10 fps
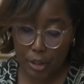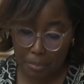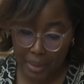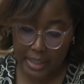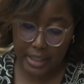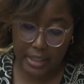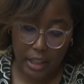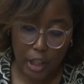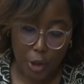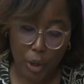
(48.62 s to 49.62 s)
committed
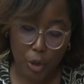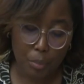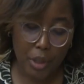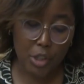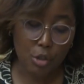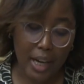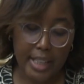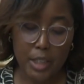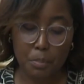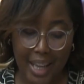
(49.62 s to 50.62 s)
to a human
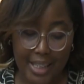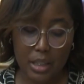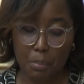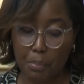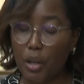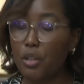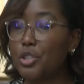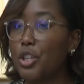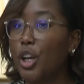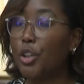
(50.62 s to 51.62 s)
rights-based
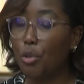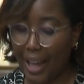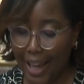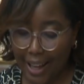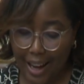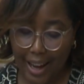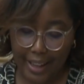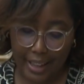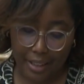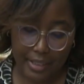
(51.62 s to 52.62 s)
approach to
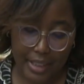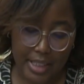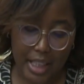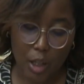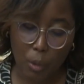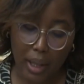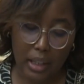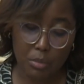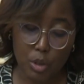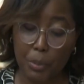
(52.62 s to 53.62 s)
AI governance and
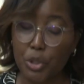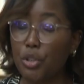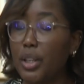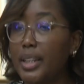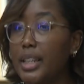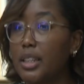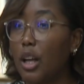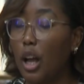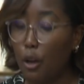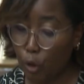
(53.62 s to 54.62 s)
welcomes opportunities
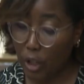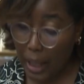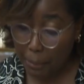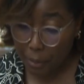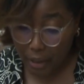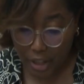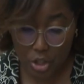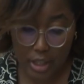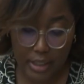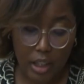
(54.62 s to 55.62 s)
for
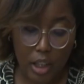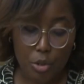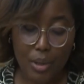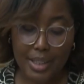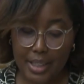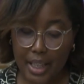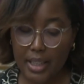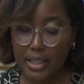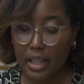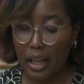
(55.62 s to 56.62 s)
collaboration to
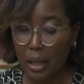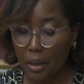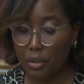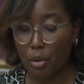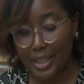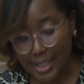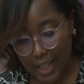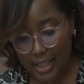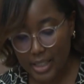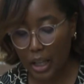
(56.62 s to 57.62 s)
assess, to
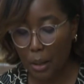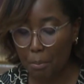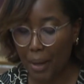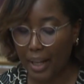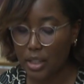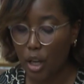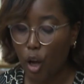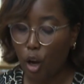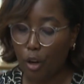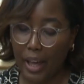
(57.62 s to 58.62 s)
assess the impacts
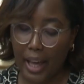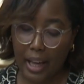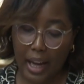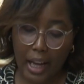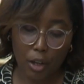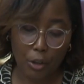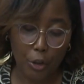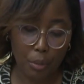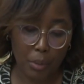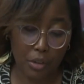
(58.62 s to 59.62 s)
of AI on human